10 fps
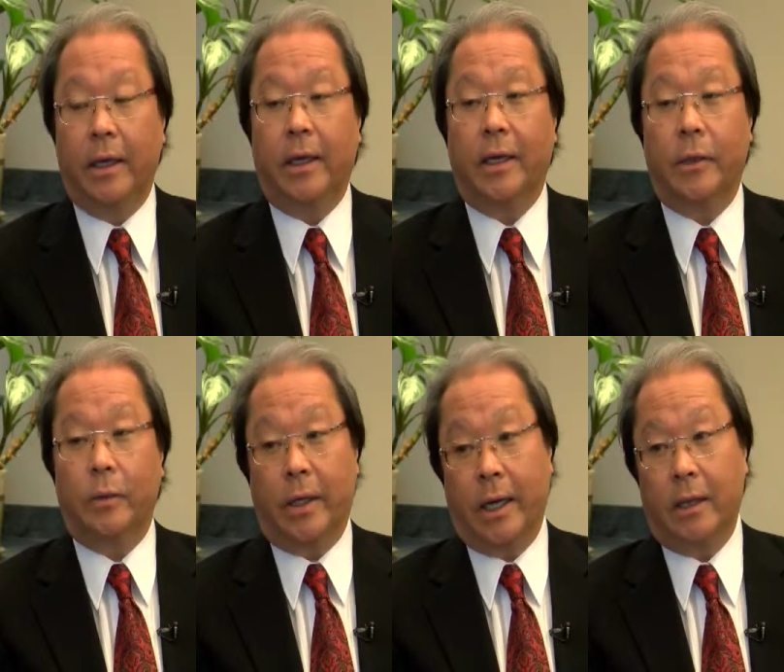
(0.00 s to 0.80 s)
and in
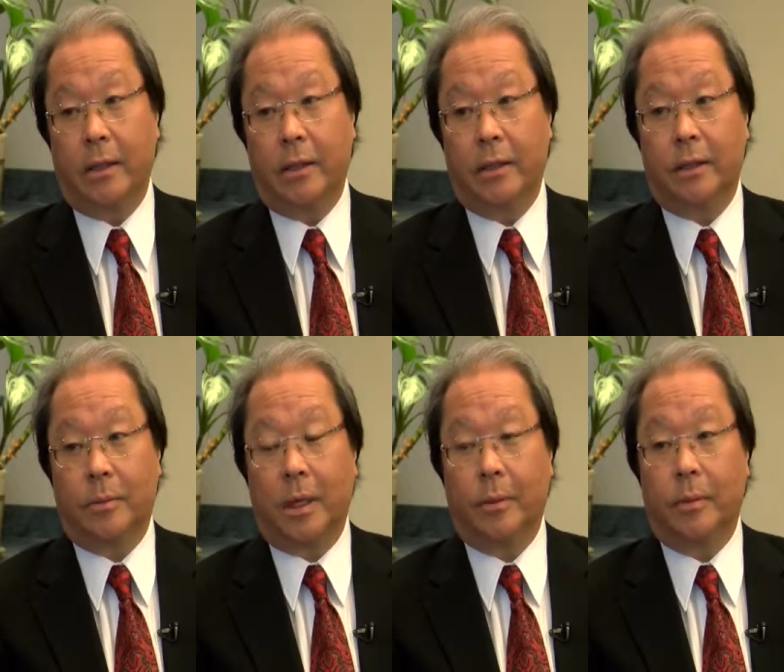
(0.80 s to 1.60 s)
reality, it's
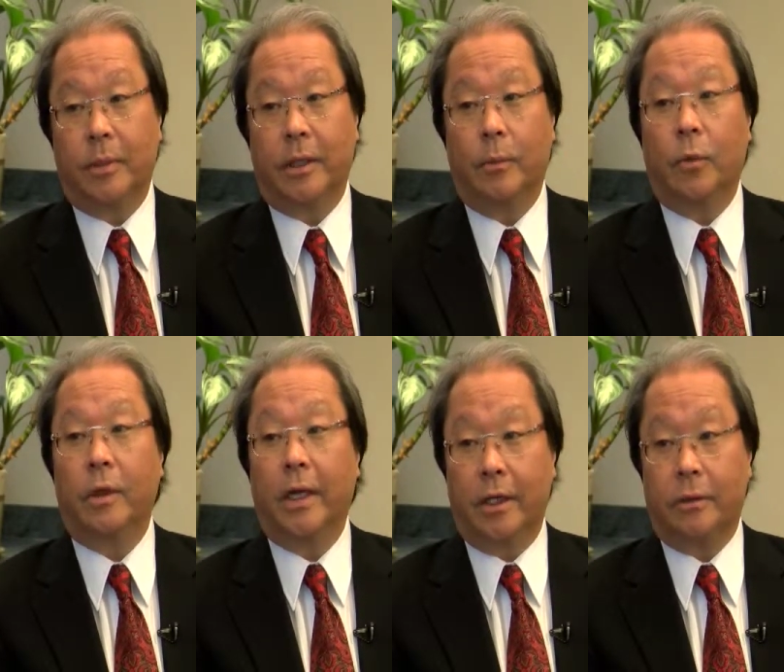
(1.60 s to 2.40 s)
probably a more
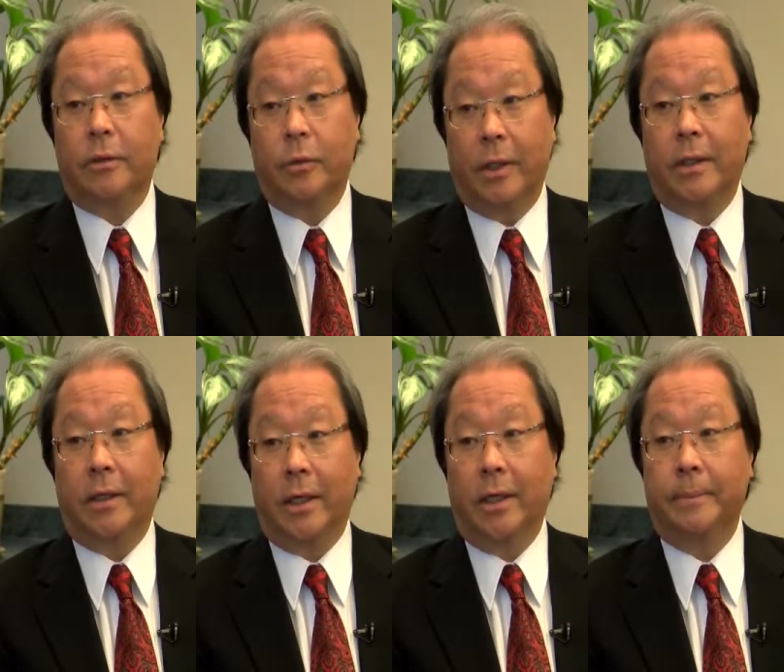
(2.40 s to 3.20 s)
dangerous way to
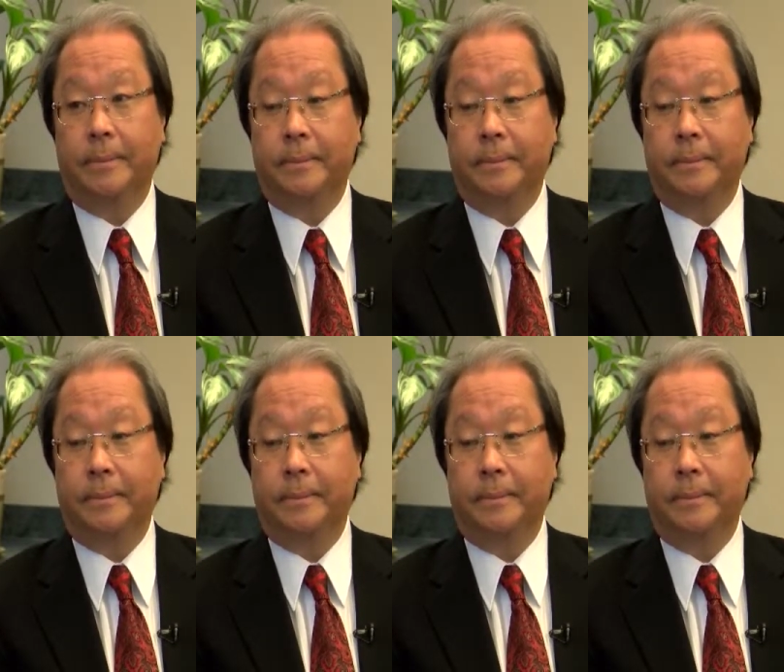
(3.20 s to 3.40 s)
tan.